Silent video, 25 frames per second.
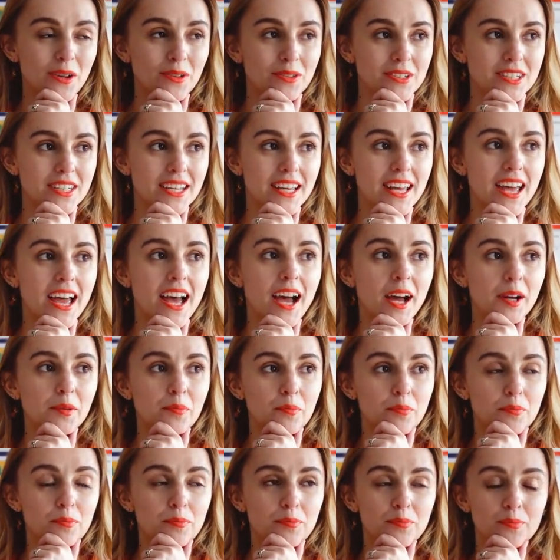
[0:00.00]
old.
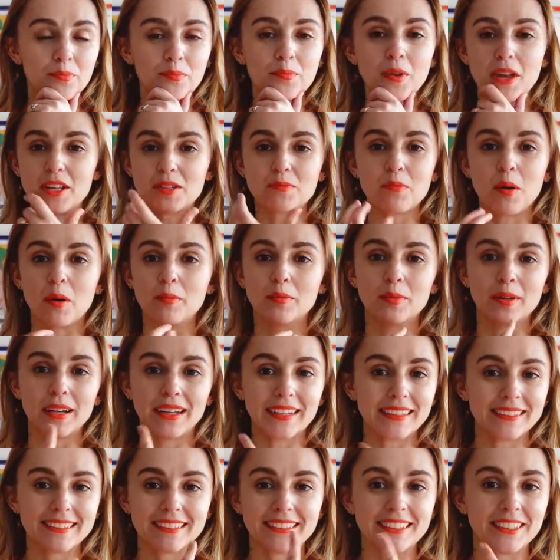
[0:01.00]
It's
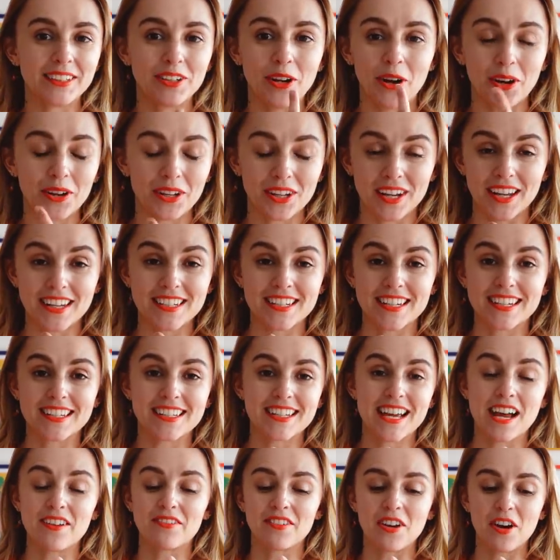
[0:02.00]
probably not a good idea
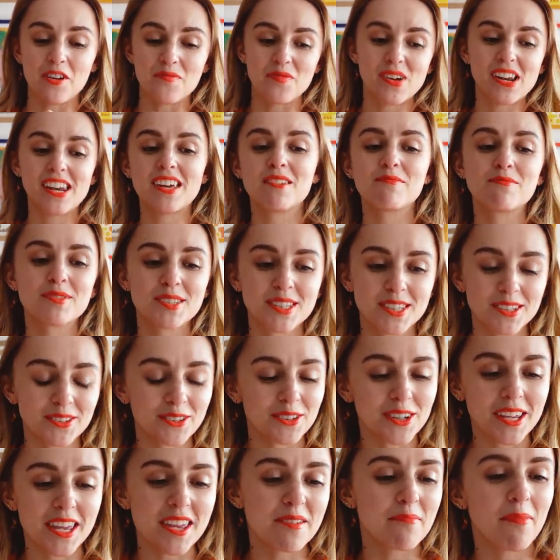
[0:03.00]
to have it on my lips
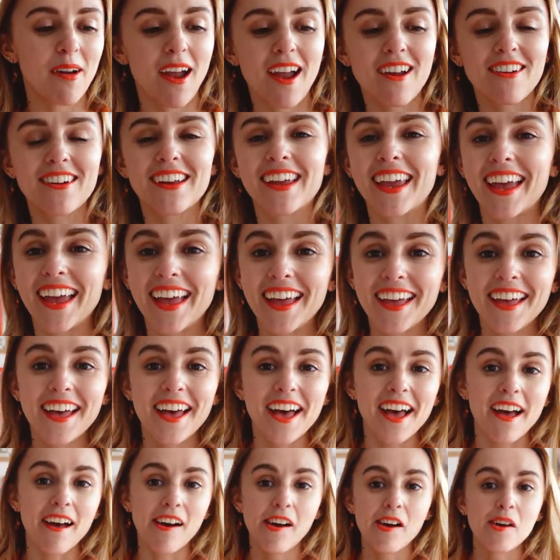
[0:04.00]
or keep wearing it,
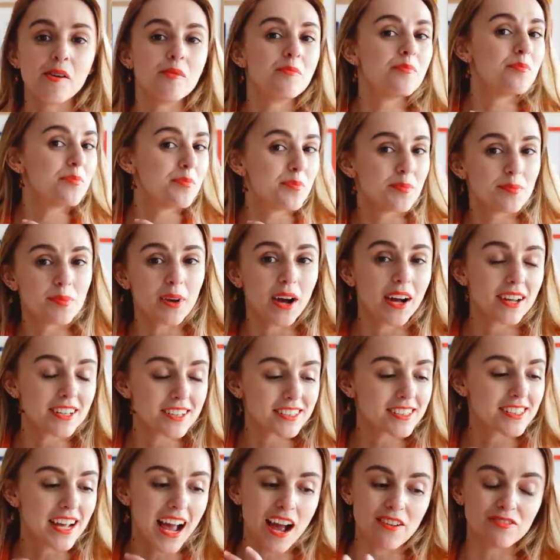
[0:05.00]
but I
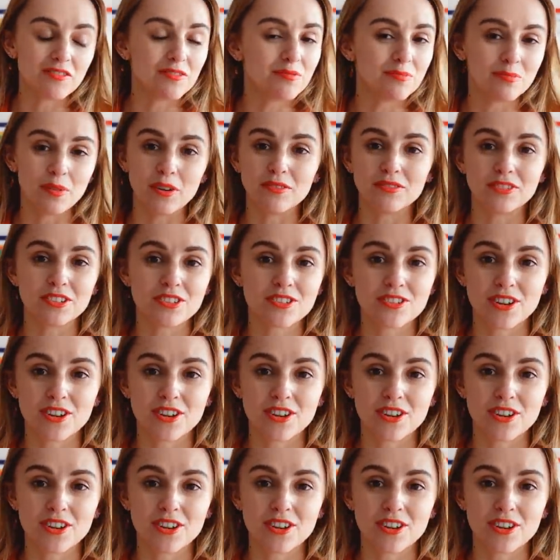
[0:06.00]
just haven't bothered